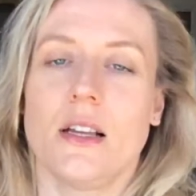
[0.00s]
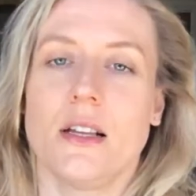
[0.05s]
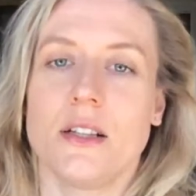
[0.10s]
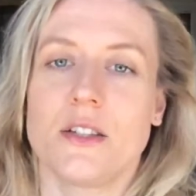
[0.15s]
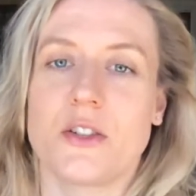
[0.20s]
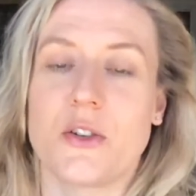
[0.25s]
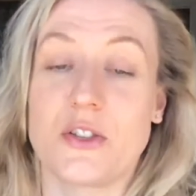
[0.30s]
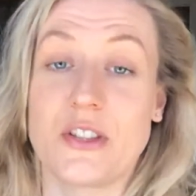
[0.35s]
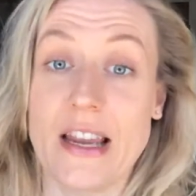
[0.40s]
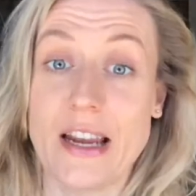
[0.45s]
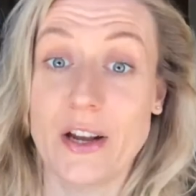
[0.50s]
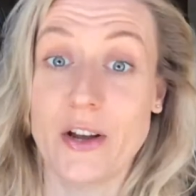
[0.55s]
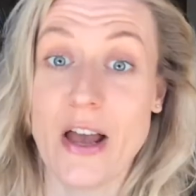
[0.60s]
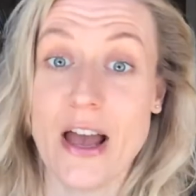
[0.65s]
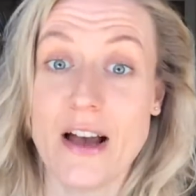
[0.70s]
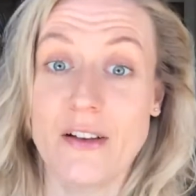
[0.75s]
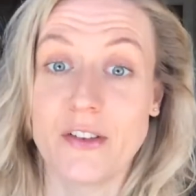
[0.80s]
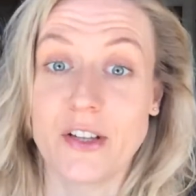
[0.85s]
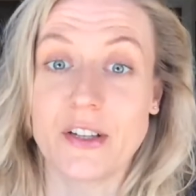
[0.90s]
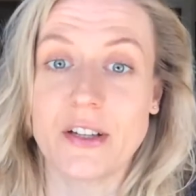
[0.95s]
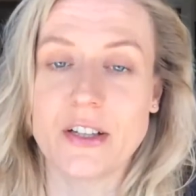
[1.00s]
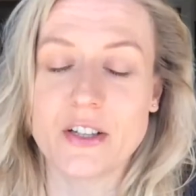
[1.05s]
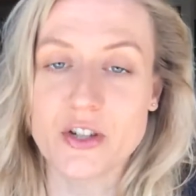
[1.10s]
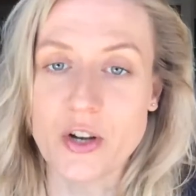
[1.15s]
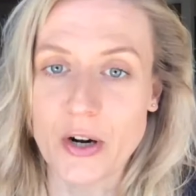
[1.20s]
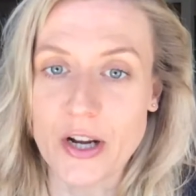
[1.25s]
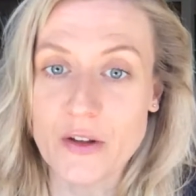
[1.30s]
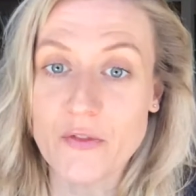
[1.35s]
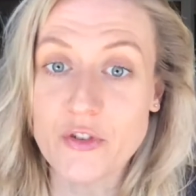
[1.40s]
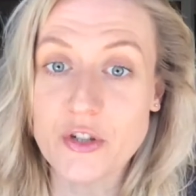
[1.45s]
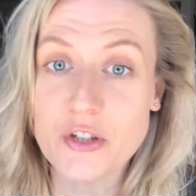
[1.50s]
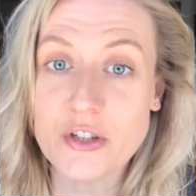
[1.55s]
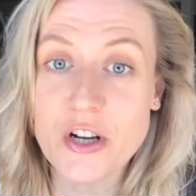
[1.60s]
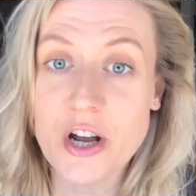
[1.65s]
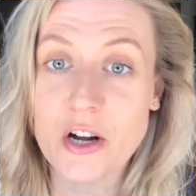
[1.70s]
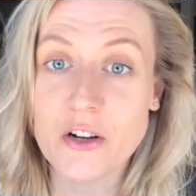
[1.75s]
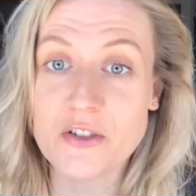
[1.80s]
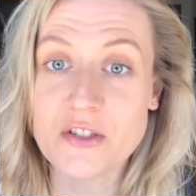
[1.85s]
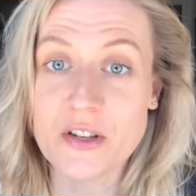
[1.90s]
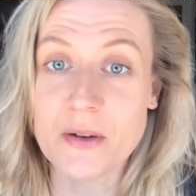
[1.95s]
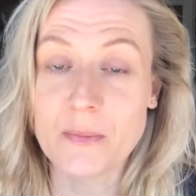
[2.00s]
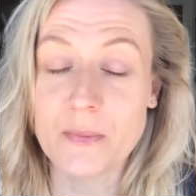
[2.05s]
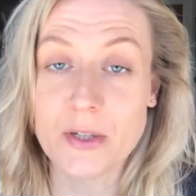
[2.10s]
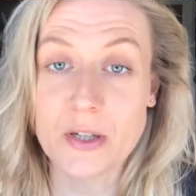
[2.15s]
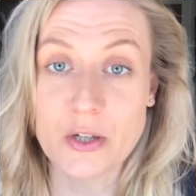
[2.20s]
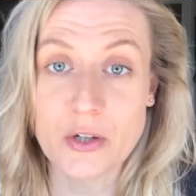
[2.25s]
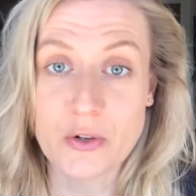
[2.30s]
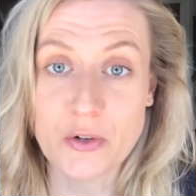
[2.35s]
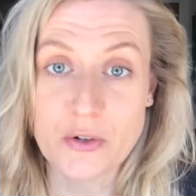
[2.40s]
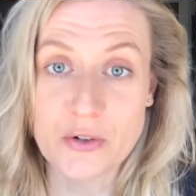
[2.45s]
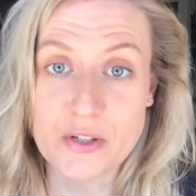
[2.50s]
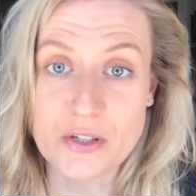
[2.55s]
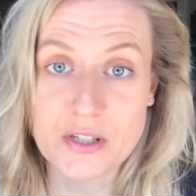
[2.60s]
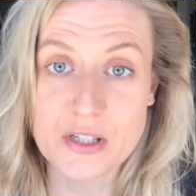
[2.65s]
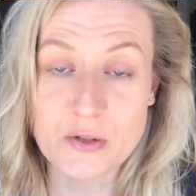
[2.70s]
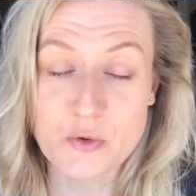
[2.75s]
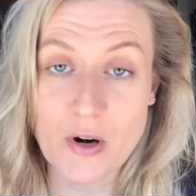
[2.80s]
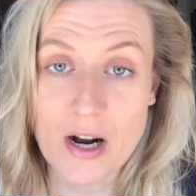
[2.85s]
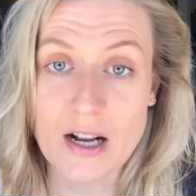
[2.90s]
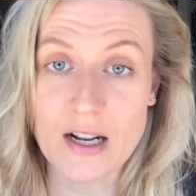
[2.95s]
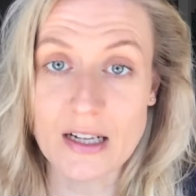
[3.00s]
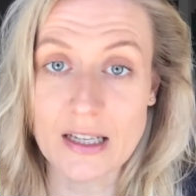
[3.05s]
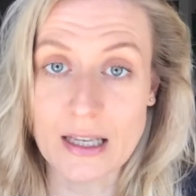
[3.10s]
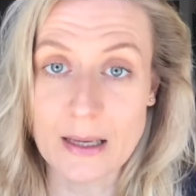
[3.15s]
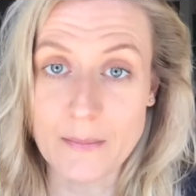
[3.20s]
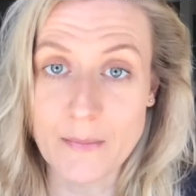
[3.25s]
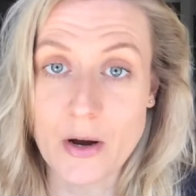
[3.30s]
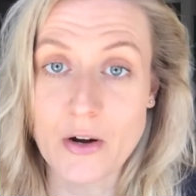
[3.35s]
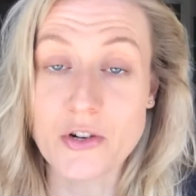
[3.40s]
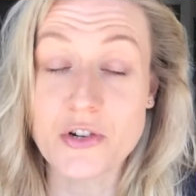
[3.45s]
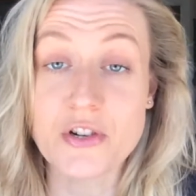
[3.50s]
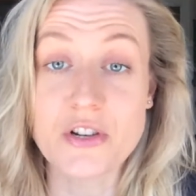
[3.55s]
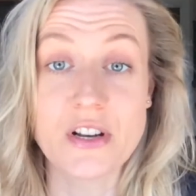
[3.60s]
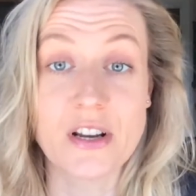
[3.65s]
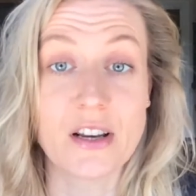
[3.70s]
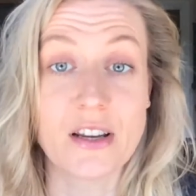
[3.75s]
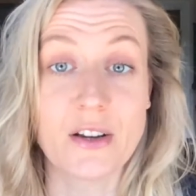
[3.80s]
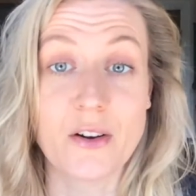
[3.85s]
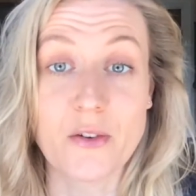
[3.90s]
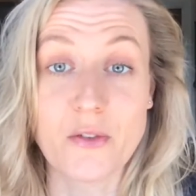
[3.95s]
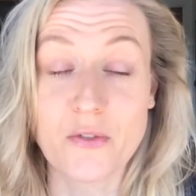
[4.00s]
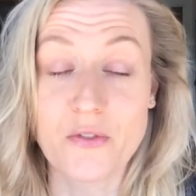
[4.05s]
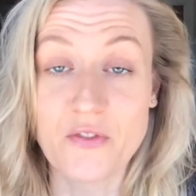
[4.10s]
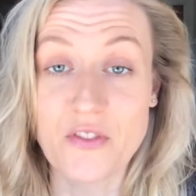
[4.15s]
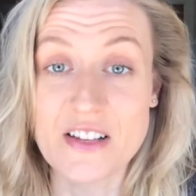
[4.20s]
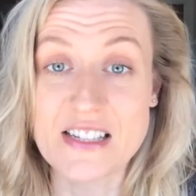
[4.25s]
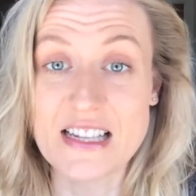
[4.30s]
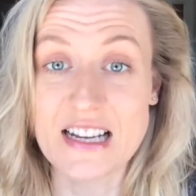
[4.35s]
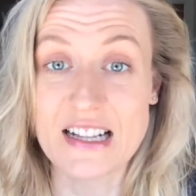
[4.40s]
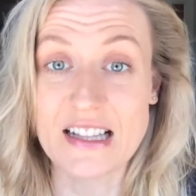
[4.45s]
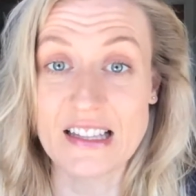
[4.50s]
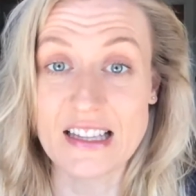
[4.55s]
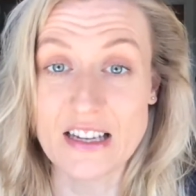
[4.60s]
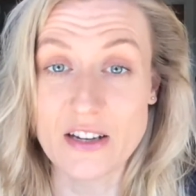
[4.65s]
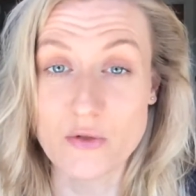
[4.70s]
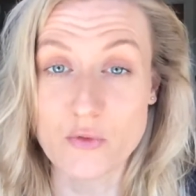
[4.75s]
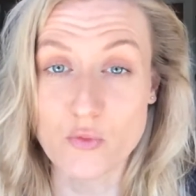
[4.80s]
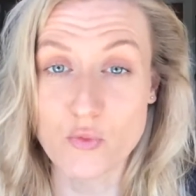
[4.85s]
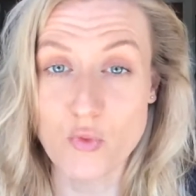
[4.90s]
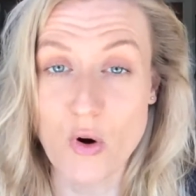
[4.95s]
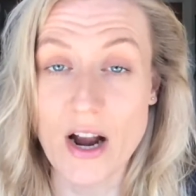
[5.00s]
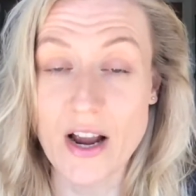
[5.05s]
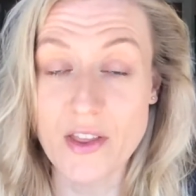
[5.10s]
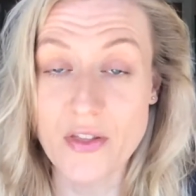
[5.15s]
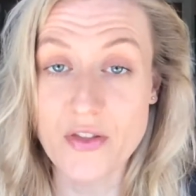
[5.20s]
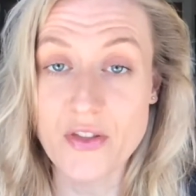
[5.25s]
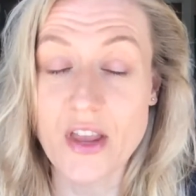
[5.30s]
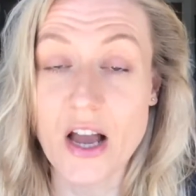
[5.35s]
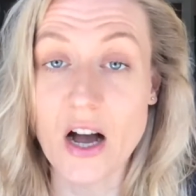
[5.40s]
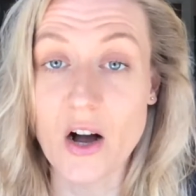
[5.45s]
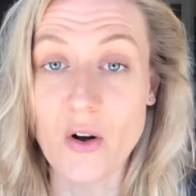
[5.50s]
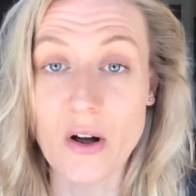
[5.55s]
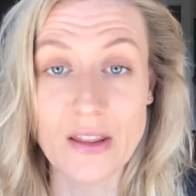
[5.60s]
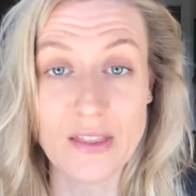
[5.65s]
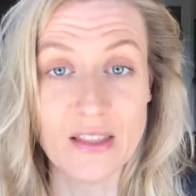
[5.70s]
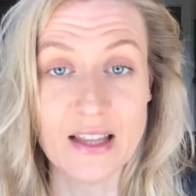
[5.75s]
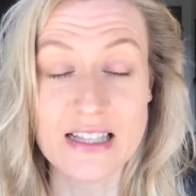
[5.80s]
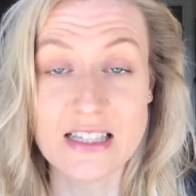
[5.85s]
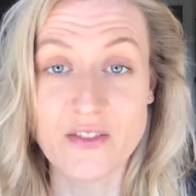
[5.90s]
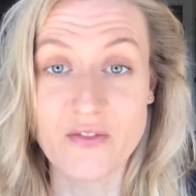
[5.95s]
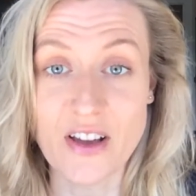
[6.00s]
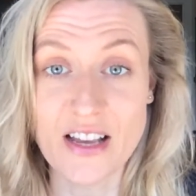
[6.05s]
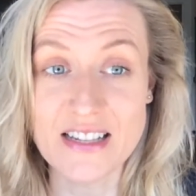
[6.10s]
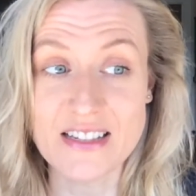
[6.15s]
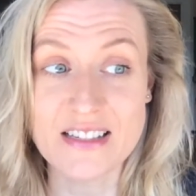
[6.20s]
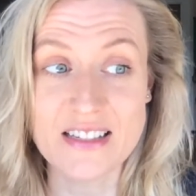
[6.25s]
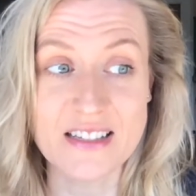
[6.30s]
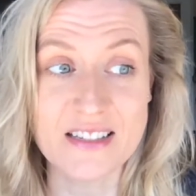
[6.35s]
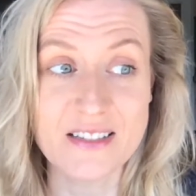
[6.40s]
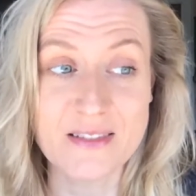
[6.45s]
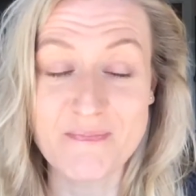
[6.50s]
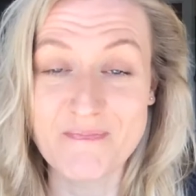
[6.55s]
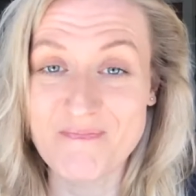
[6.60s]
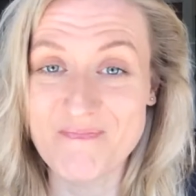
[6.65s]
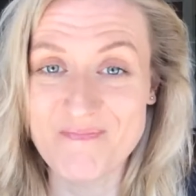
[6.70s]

So there you have it. So if you know somebody who is struggling emotionally or physically right now, and let's face it,